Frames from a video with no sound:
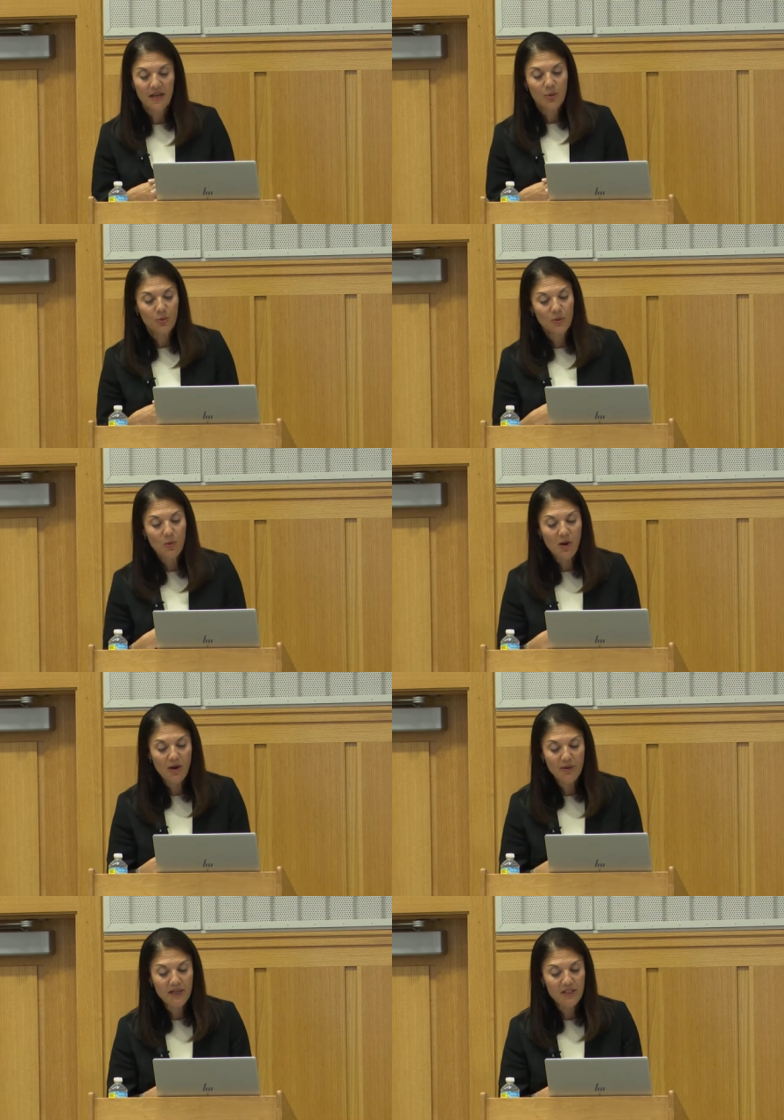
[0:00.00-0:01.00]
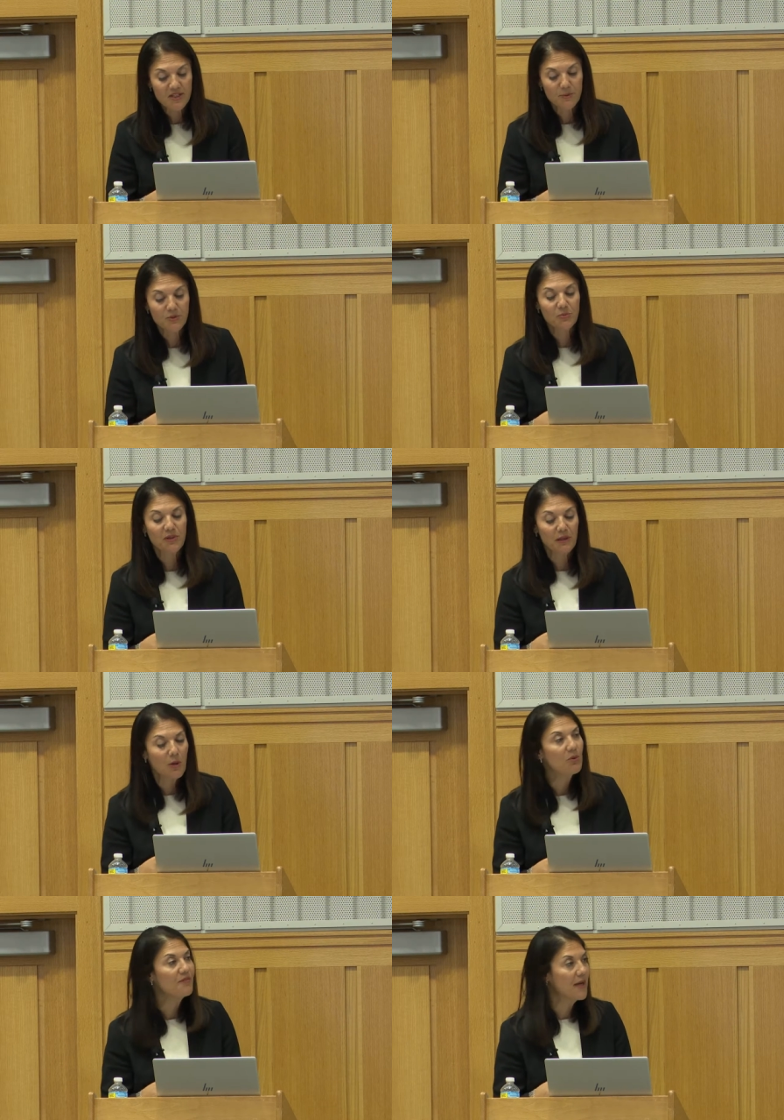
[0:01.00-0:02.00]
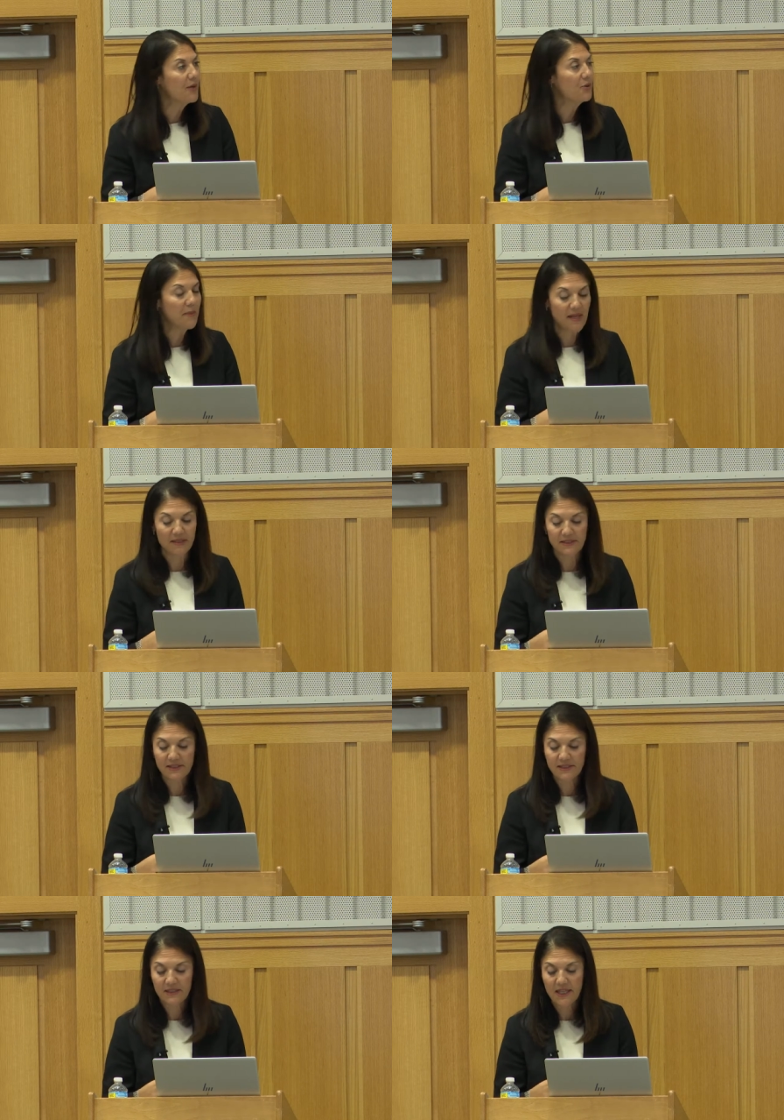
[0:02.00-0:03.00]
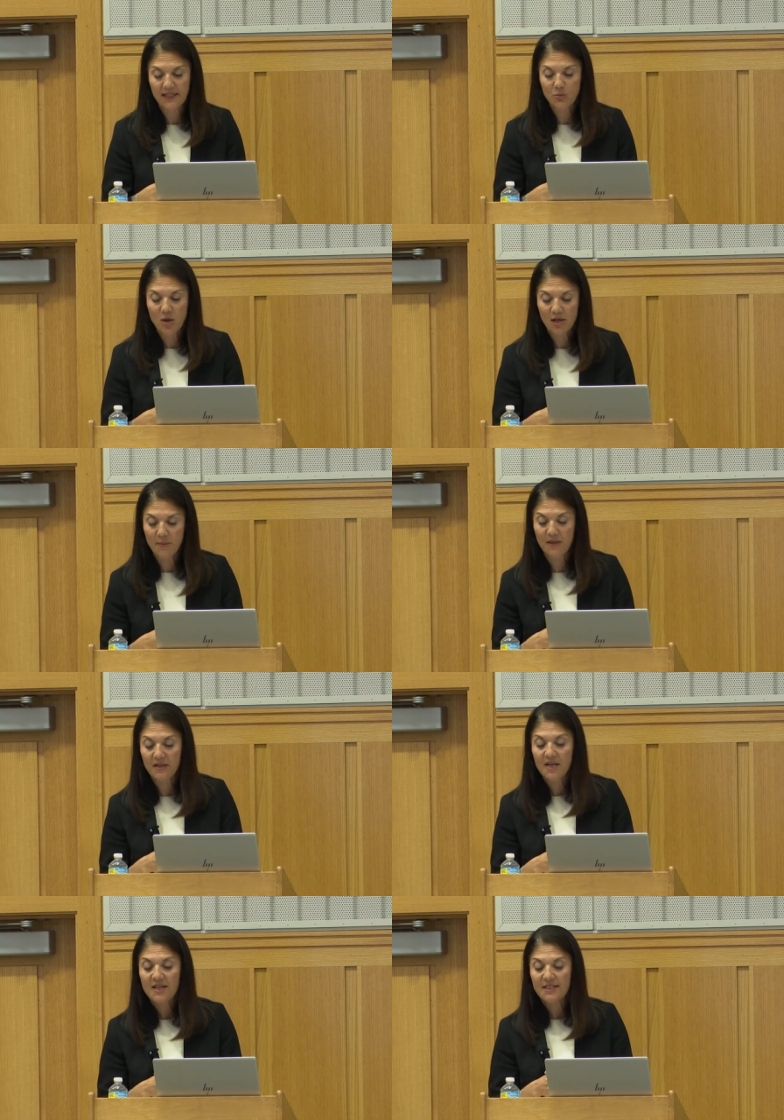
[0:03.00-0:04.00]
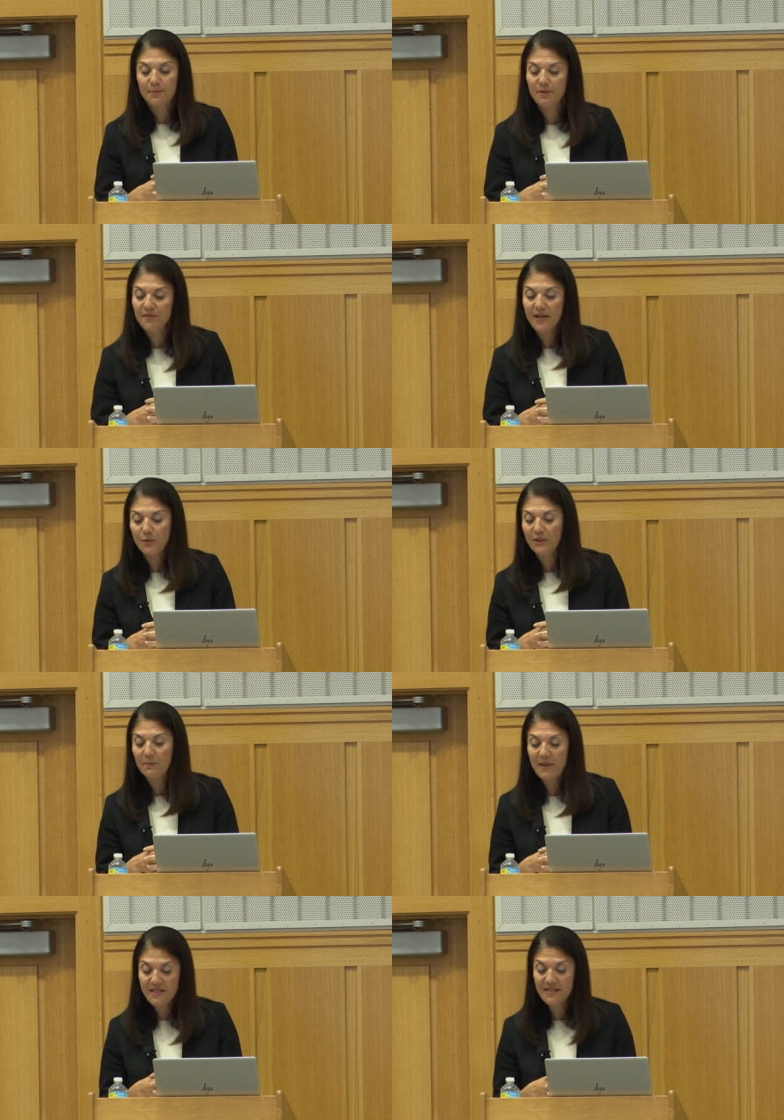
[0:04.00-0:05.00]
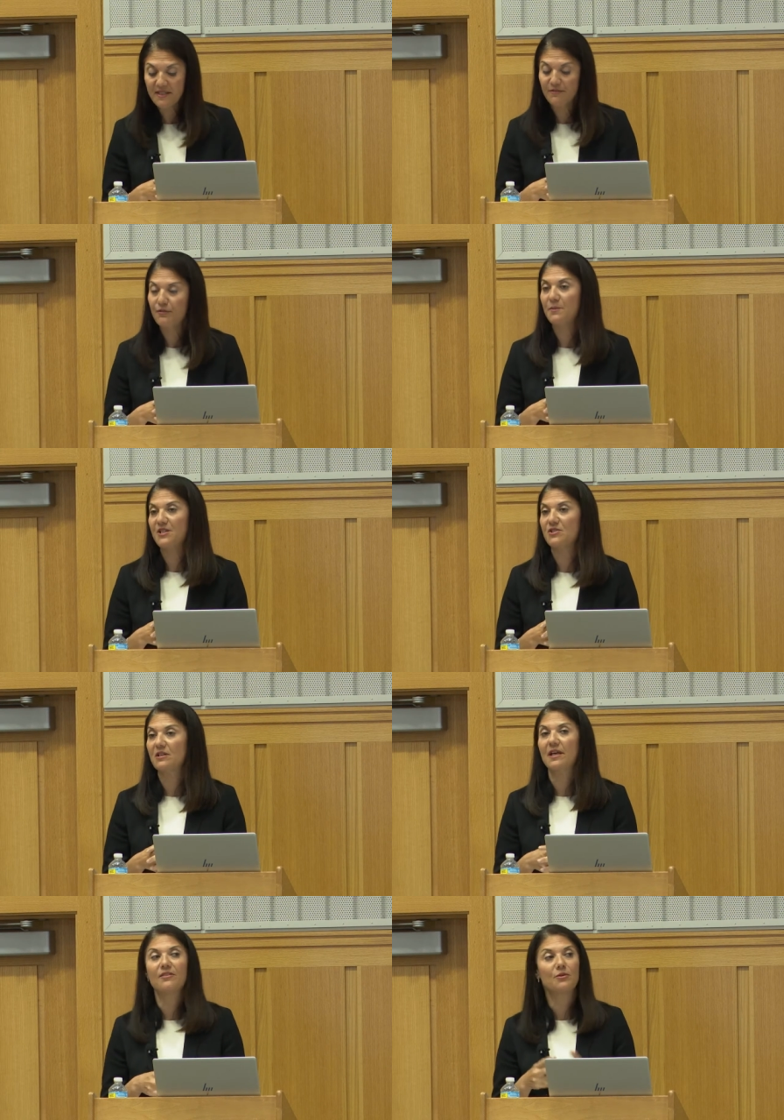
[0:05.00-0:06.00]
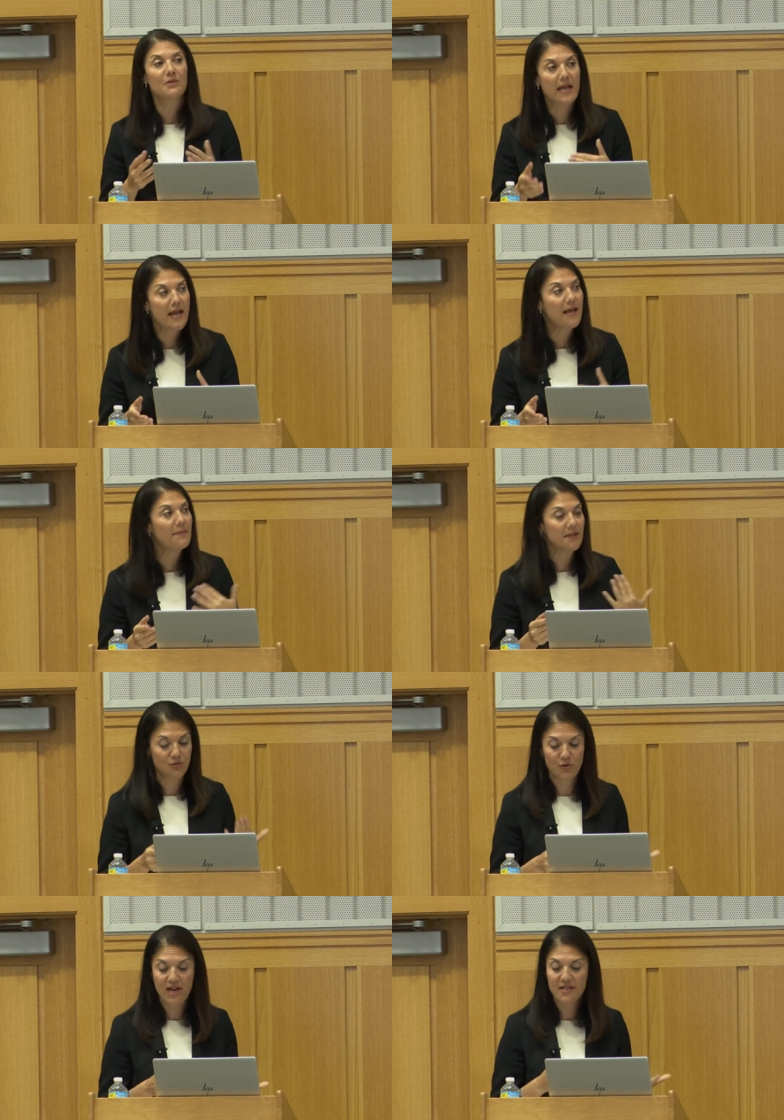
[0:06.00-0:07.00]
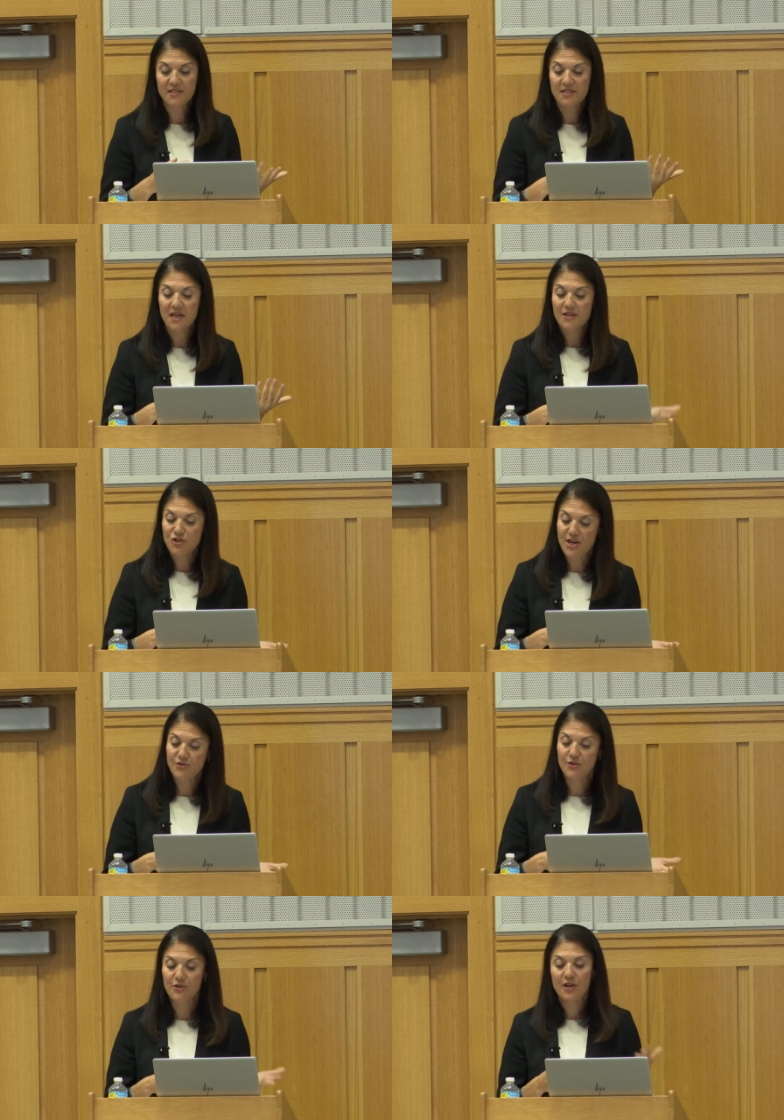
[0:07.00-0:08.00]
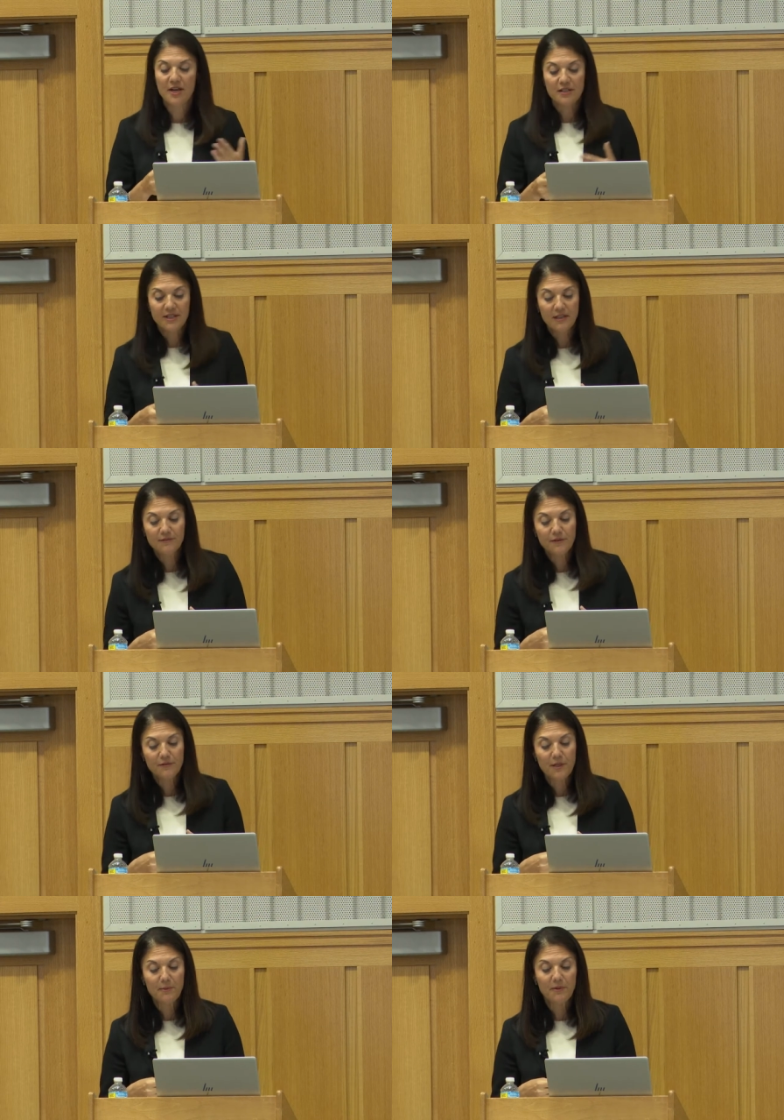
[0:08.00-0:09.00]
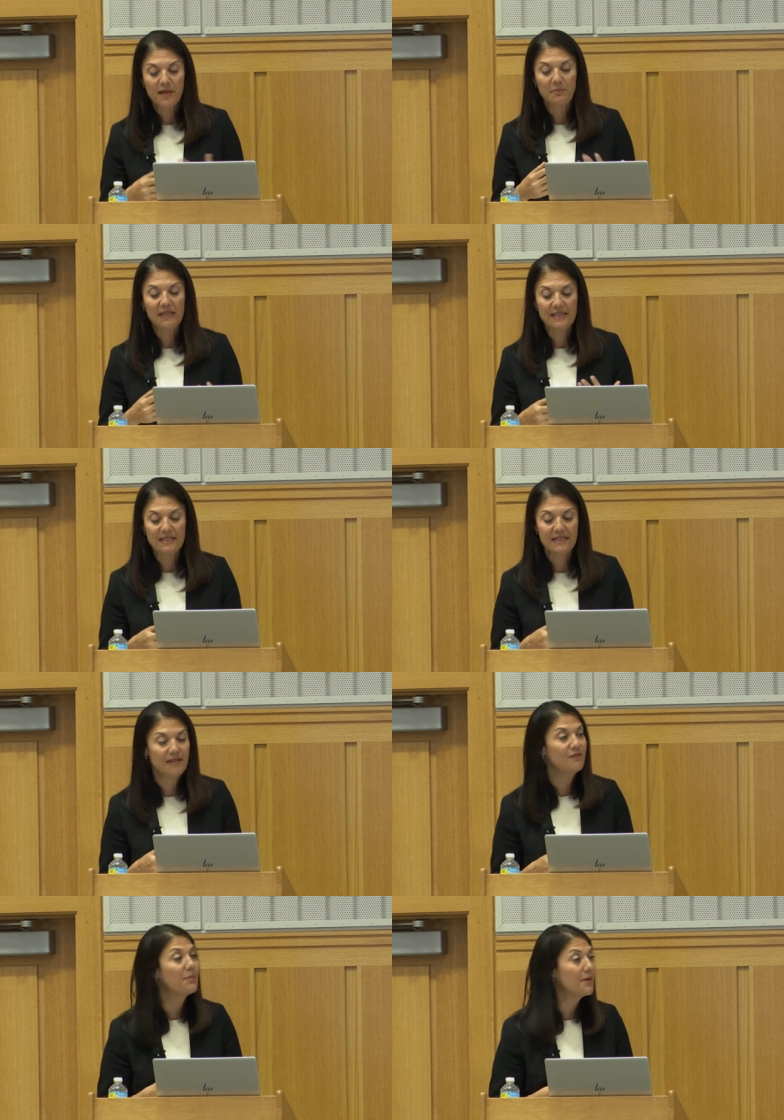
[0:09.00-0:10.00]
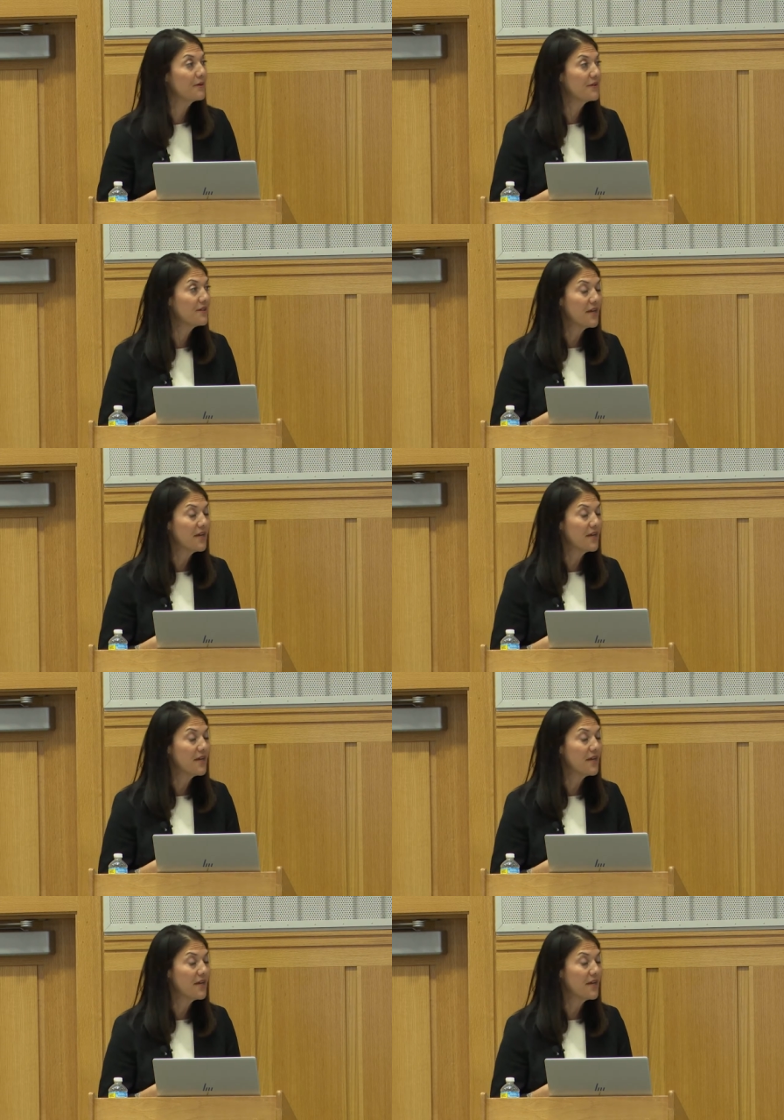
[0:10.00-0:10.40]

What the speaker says: requiring customers with lower value balances like NWAKPA to provide only basic information like their name, address, gender, telephone number, and place and date of birth